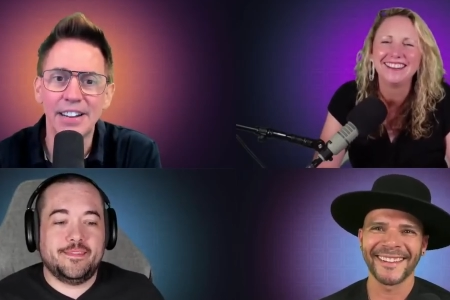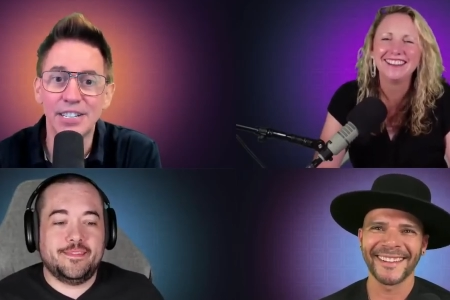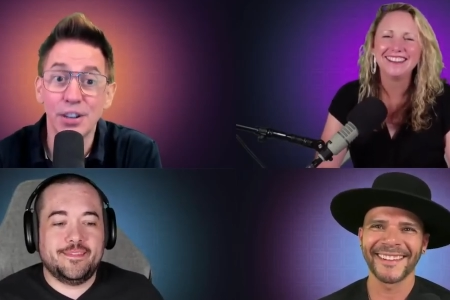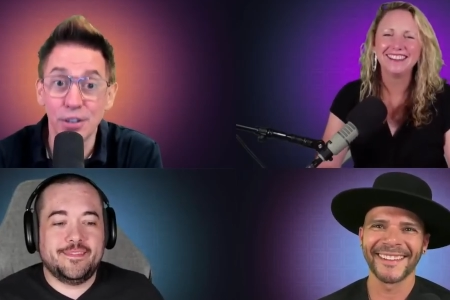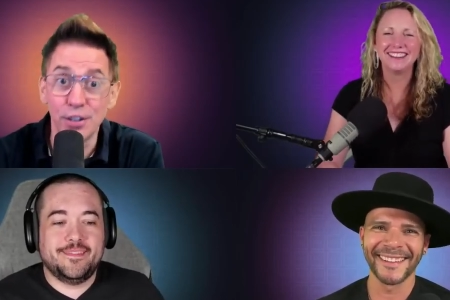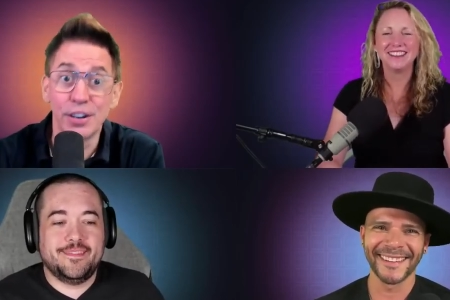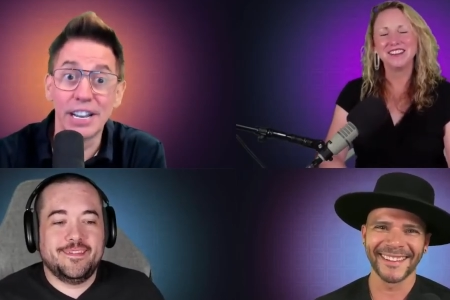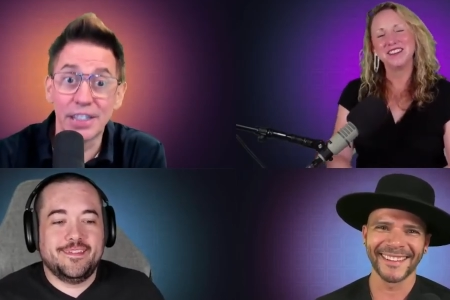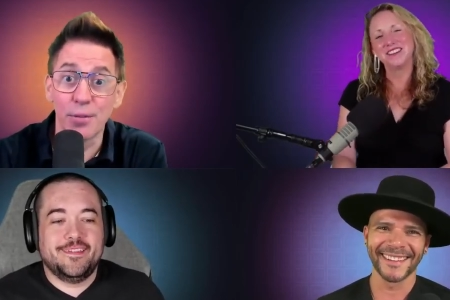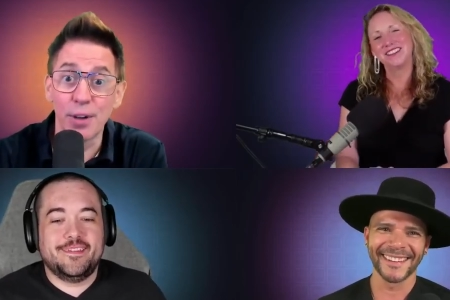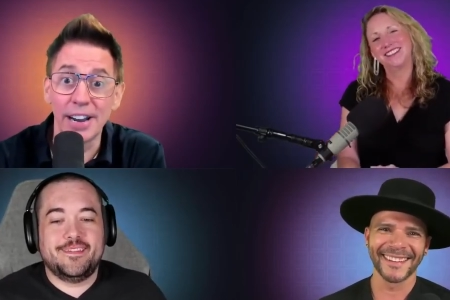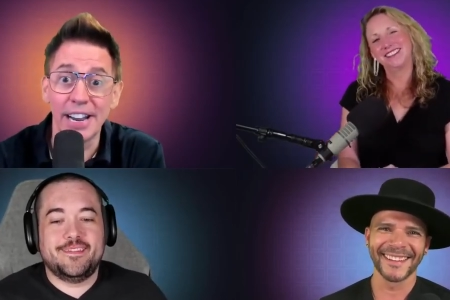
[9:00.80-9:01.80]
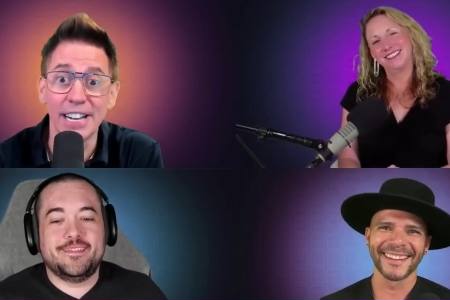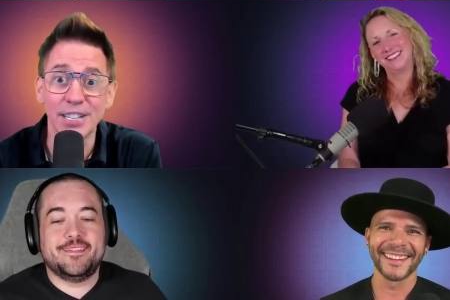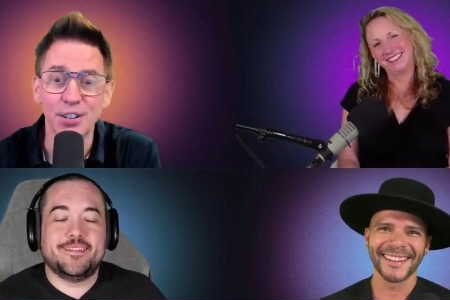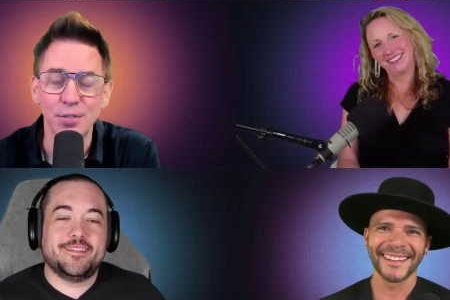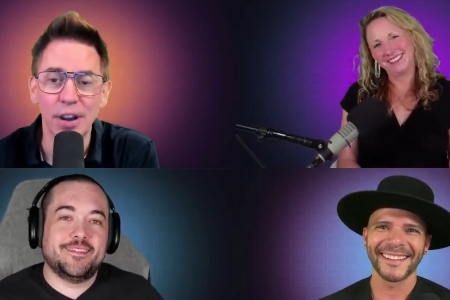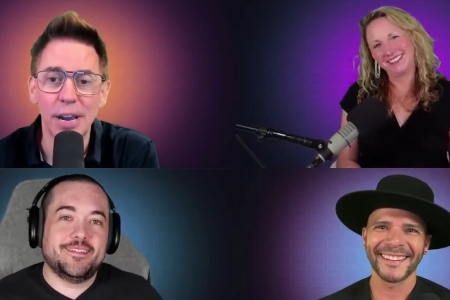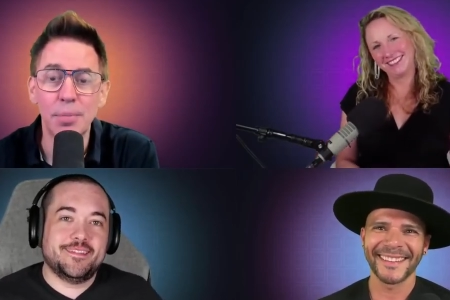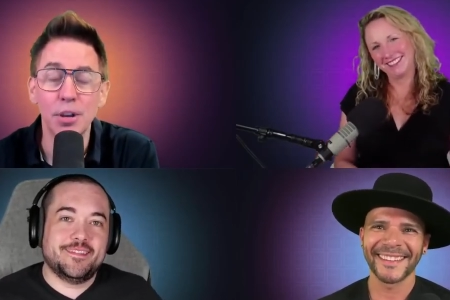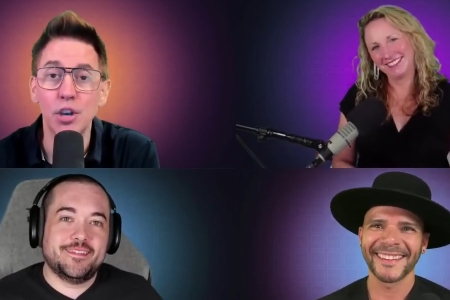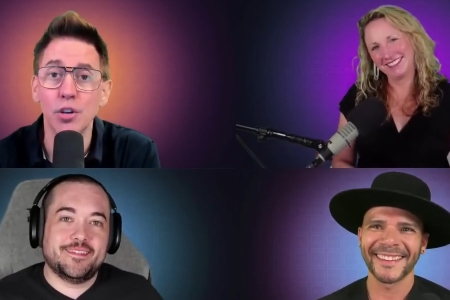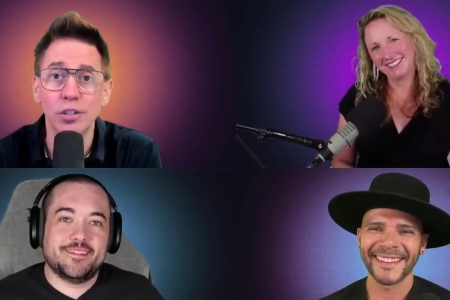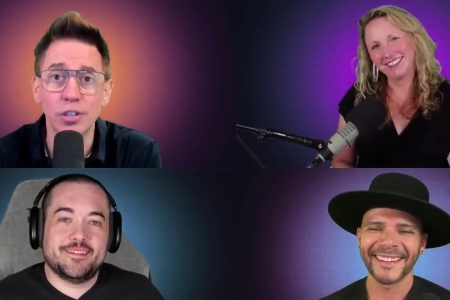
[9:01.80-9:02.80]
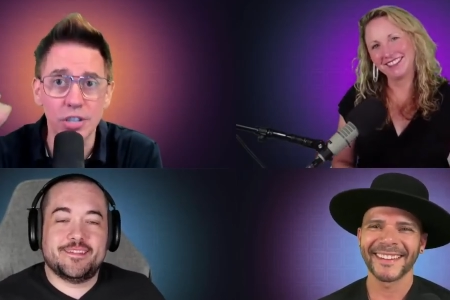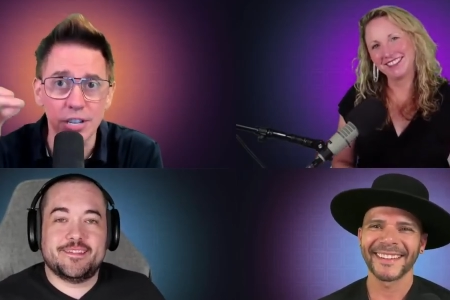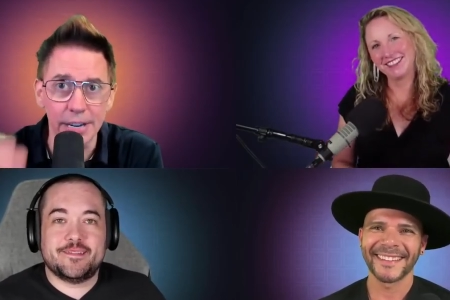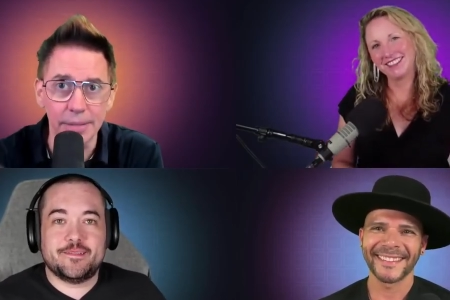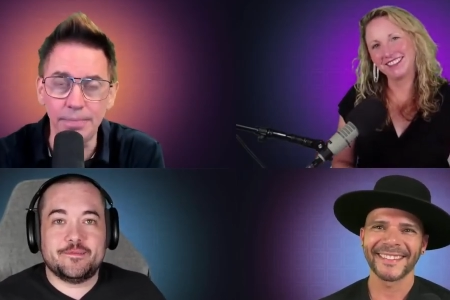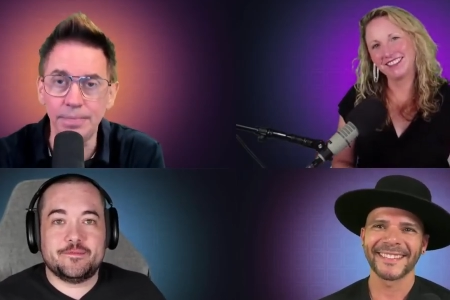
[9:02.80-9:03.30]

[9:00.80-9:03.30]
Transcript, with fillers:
Speaker 1: until you get the right answer right but you're just like